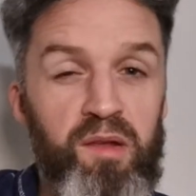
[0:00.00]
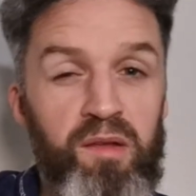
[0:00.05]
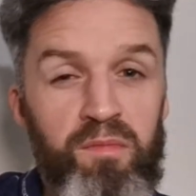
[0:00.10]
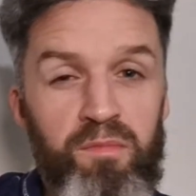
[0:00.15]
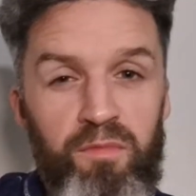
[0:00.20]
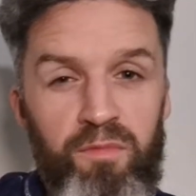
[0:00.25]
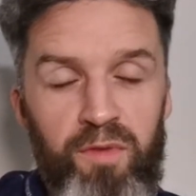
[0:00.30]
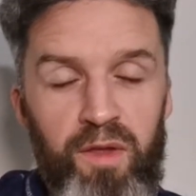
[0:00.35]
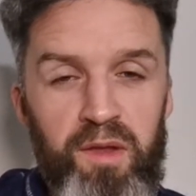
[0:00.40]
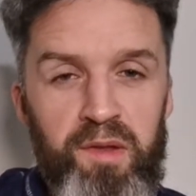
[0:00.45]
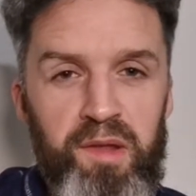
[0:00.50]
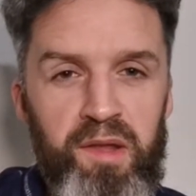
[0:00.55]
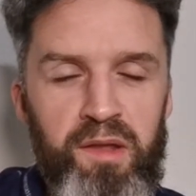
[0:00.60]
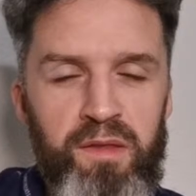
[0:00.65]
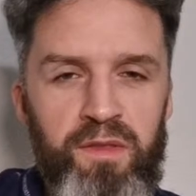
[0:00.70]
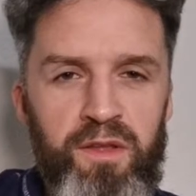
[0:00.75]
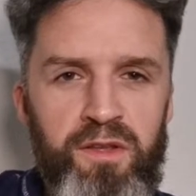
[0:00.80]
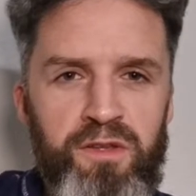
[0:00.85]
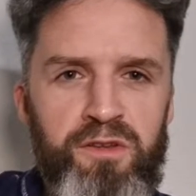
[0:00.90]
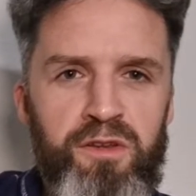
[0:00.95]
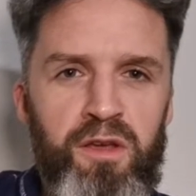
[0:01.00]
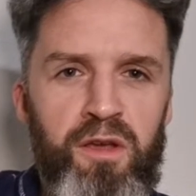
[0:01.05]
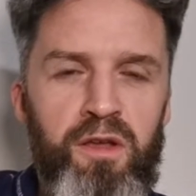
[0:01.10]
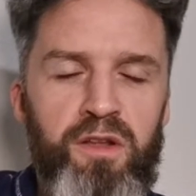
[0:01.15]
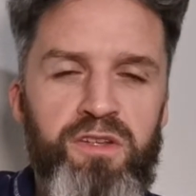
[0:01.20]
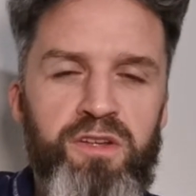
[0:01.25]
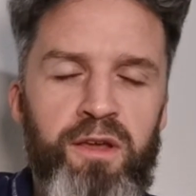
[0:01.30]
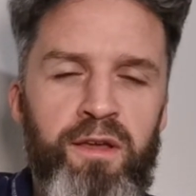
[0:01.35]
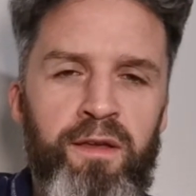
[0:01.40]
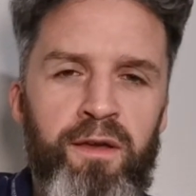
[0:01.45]
I visited the
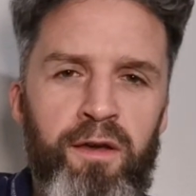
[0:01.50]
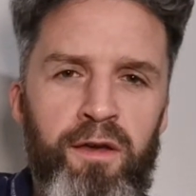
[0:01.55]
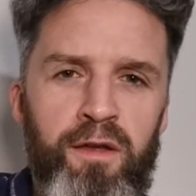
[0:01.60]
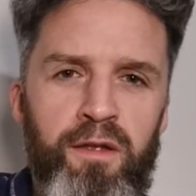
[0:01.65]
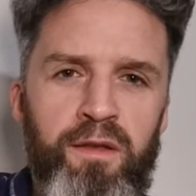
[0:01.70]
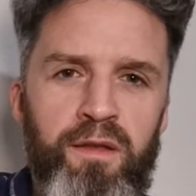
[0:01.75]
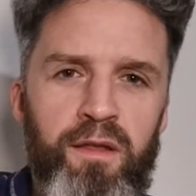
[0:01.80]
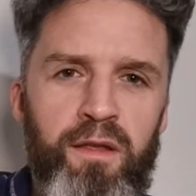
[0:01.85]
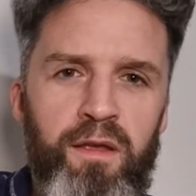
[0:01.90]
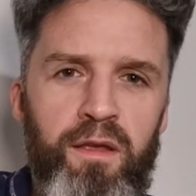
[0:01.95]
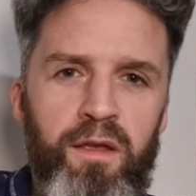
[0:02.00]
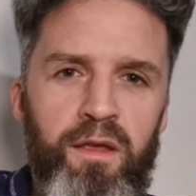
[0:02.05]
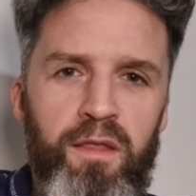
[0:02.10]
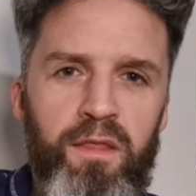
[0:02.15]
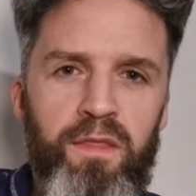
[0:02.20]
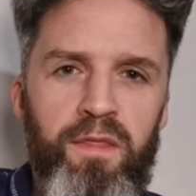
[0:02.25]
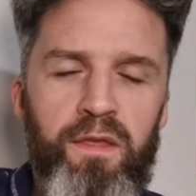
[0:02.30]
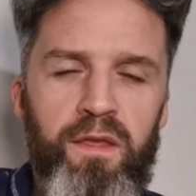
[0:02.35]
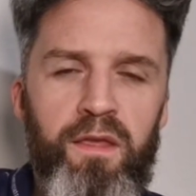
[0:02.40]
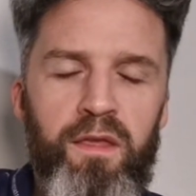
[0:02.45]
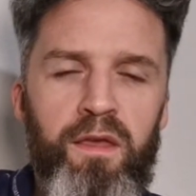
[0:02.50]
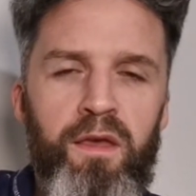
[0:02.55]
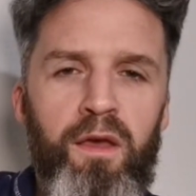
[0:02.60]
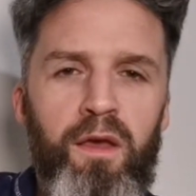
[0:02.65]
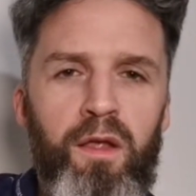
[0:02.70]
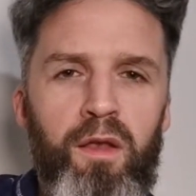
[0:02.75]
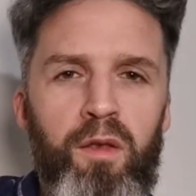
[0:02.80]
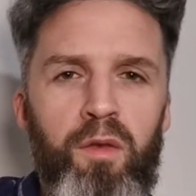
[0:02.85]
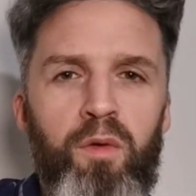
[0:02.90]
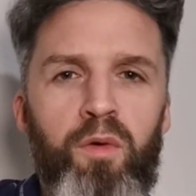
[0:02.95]
church. I heard the
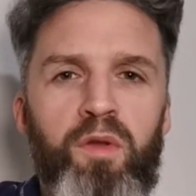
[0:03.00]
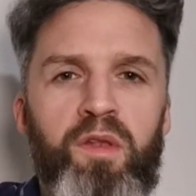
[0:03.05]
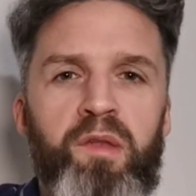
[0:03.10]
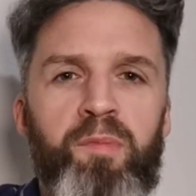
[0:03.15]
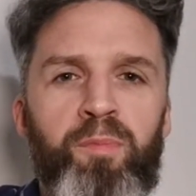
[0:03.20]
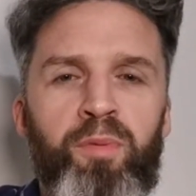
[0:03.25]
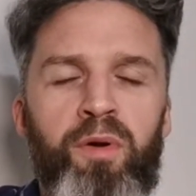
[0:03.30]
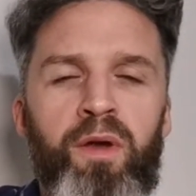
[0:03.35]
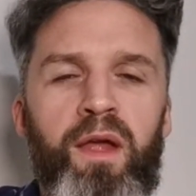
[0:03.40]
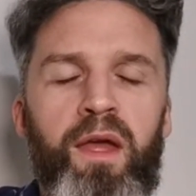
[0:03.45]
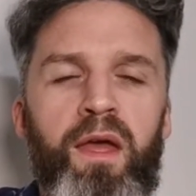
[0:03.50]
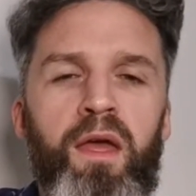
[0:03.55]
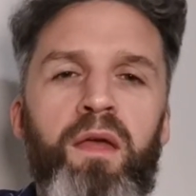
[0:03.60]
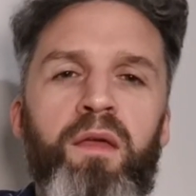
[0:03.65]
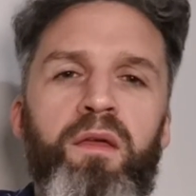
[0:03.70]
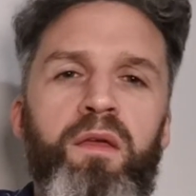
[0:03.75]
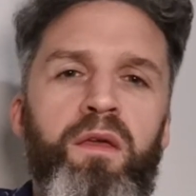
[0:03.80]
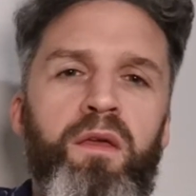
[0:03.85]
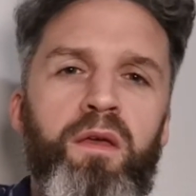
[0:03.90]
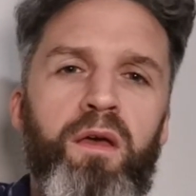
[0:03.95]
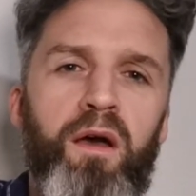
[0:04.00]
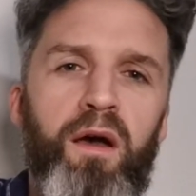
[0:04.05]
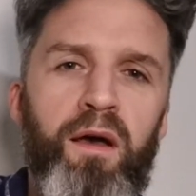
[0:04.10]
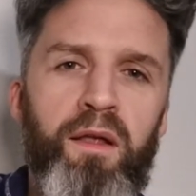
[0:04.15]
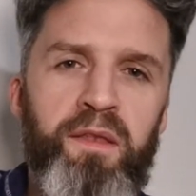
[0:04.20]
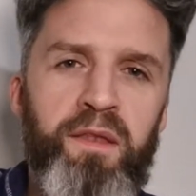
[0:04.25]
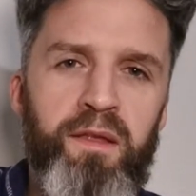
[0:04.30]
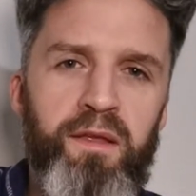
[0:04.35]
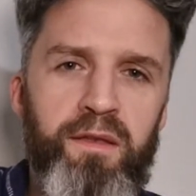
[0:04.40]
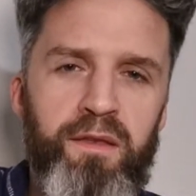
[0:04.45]
Lord's Prayer
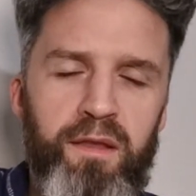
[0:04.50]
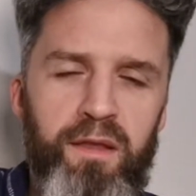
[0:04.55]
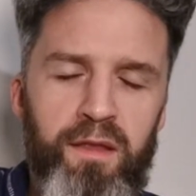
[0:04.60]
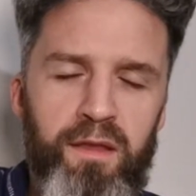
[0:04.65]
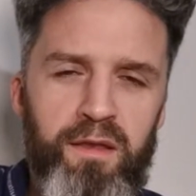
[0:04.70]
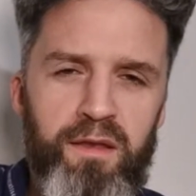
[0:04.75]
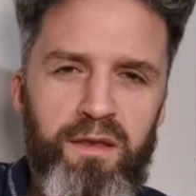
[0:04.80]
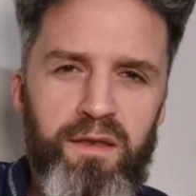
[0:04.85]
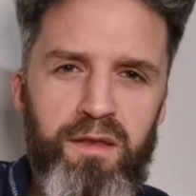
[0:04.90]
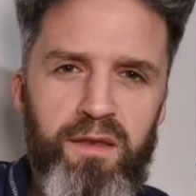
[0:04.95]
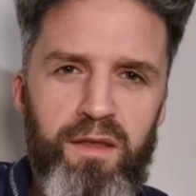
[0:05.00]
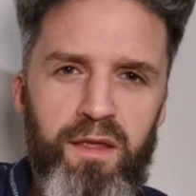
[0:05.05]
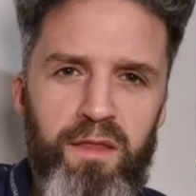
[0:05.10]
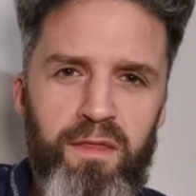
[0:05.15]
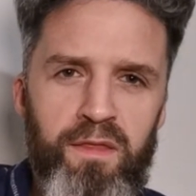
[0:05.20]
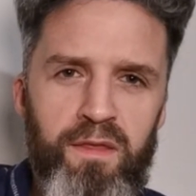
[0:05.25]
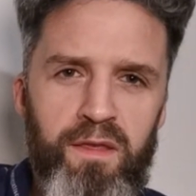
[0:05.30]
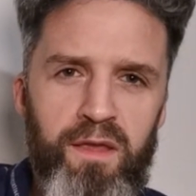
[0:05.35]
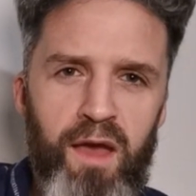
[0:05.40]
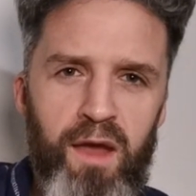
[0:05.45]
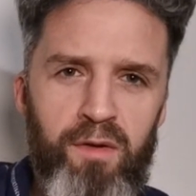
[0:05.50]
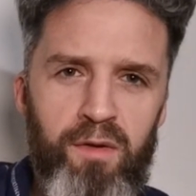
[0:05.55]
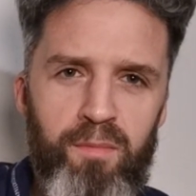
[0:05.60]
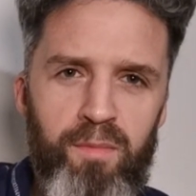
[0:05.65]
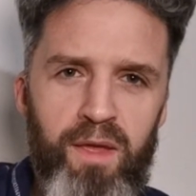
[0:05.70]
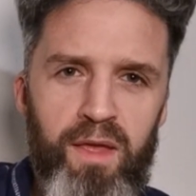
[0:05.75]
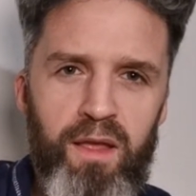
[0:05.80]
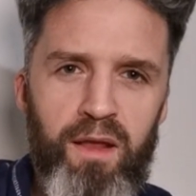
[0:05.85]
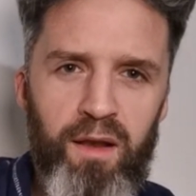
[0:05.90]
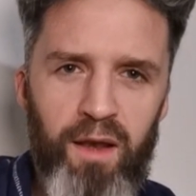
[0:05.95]
uttered in the
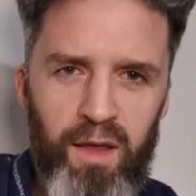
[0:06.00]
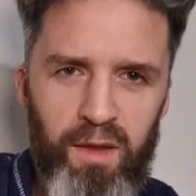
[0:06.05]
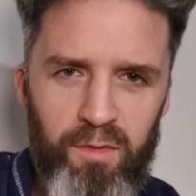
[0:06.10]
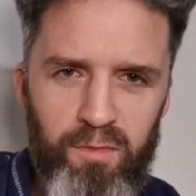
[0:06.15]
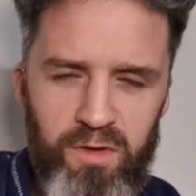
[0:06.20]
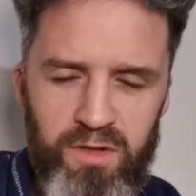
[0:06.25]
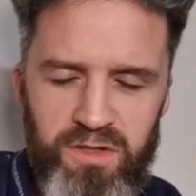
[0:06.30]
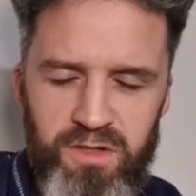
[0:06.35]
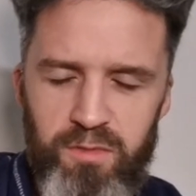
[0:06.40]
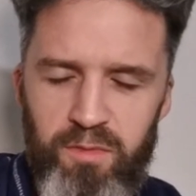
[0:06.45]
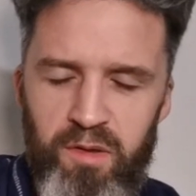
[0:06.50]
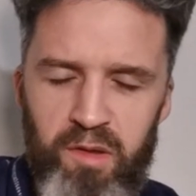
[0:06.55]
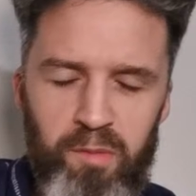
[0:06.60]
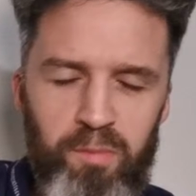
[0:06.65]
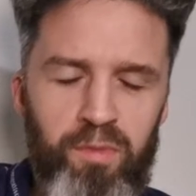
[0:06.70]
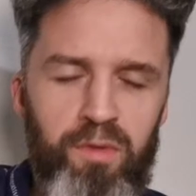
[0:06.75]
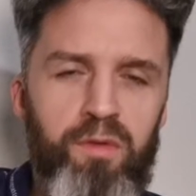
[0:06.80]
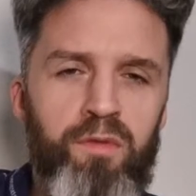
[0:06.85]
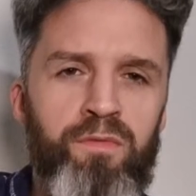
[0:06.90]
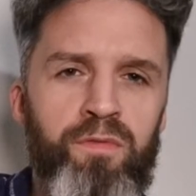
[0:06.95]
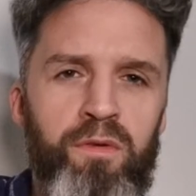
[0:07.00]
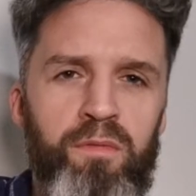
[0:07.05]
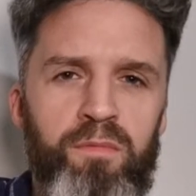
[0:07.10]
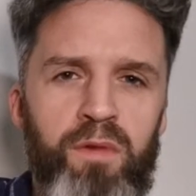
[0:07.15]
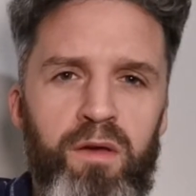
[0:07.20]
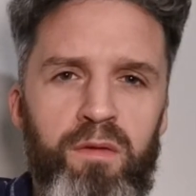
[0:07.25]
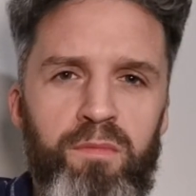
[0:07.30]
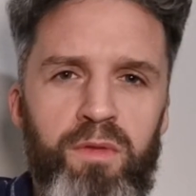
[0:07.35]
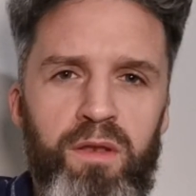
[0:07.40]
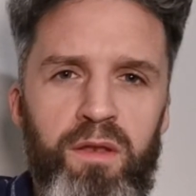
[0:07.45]
Aramaic language. It was a beautiful
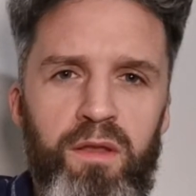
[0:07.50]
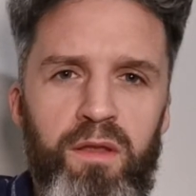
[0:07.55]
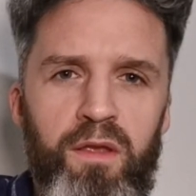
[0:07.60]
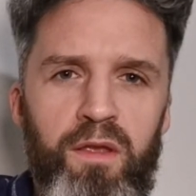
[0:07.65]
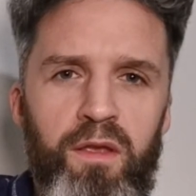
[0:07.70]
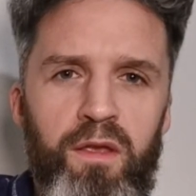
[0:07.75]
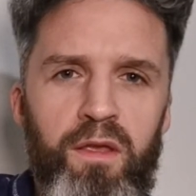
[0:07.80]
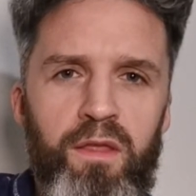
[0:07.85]
moment.